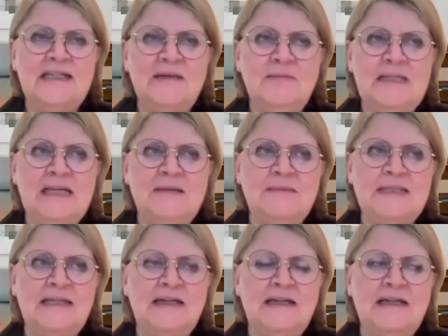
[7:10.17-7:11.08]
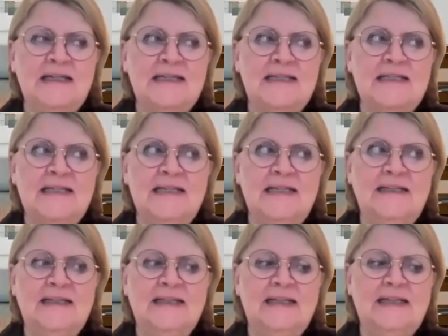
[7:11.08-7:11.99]
Sometimes I
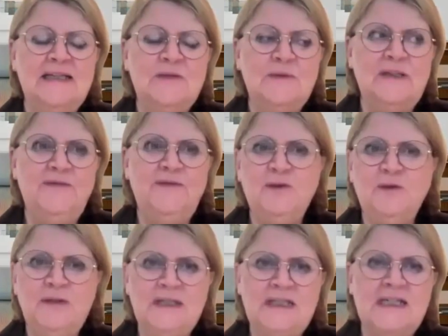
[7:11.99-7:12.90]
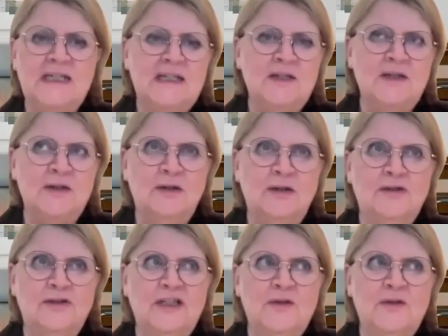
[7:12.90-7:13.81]
say that if you're in technology,